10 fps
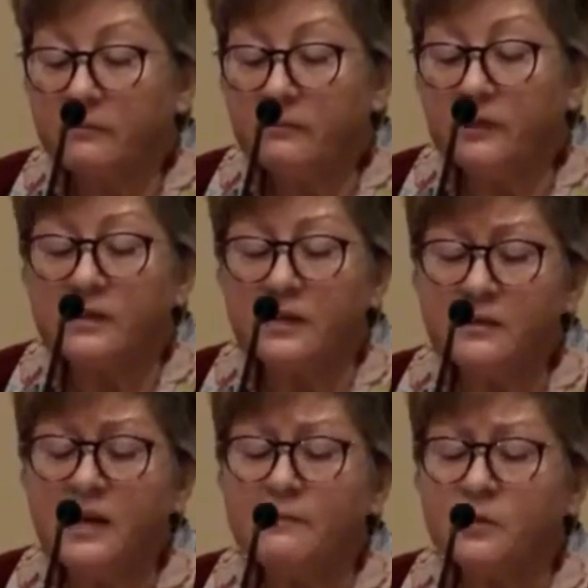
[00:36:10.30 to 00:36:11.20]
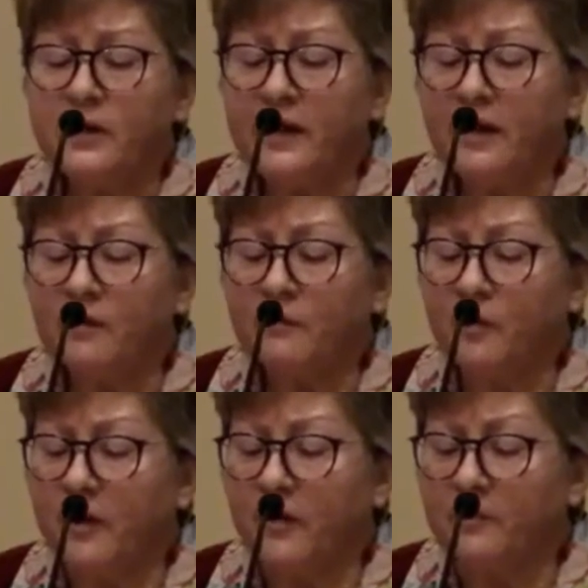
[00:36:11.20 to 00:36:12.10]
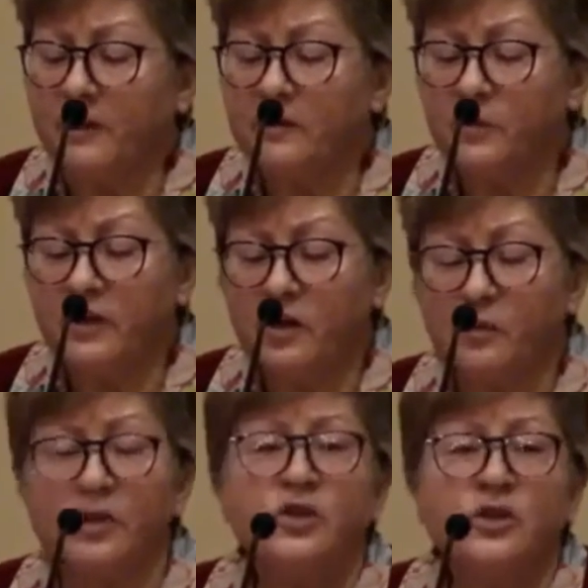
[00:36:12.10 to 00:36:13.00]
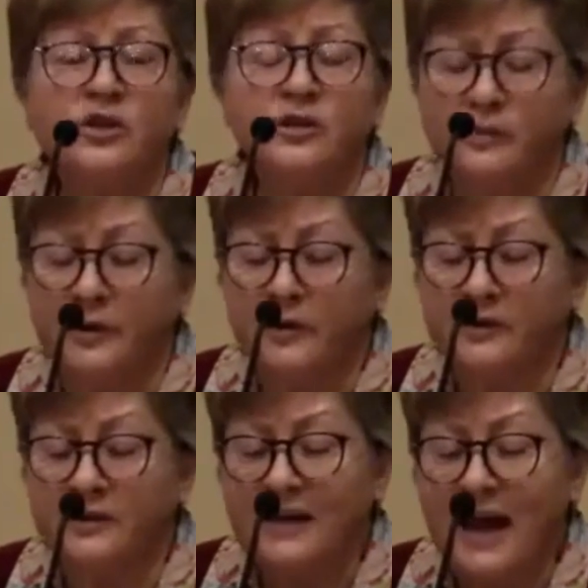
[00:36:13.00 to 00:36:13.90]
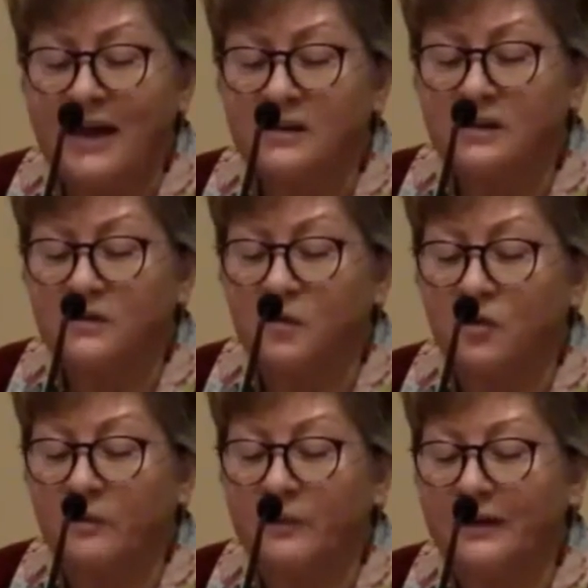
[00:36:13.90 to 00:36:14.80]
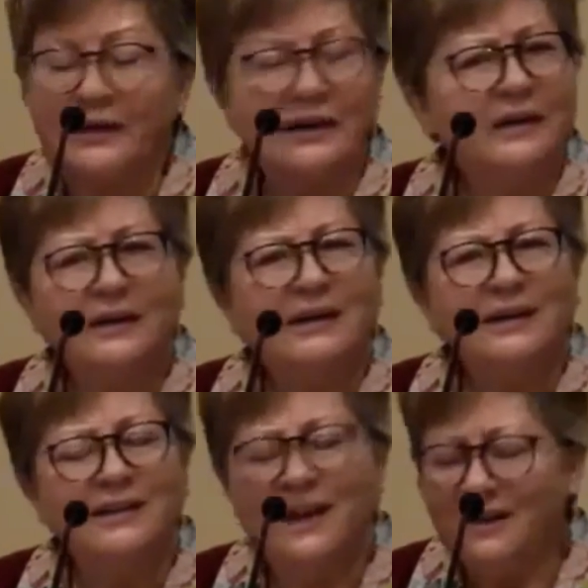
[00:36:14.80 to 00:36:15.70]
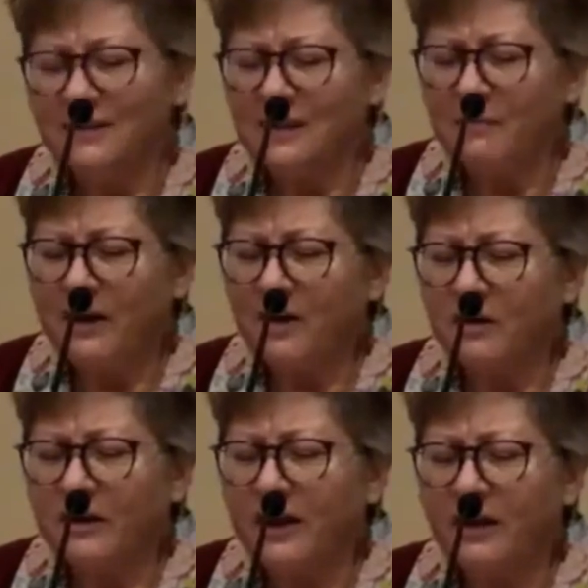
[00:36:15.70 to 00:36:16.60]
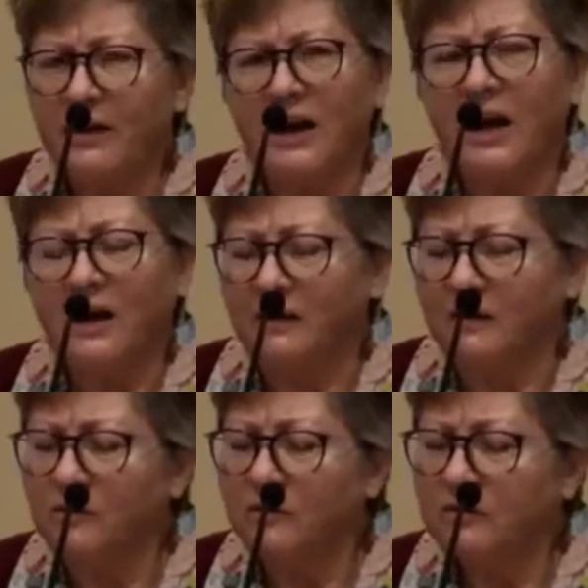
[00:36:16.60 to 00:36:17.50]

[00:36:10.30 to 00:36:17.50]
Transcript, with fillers: Sometimes we care for another because we know we should or because it's asked for, but that doesn't make our caring hollow.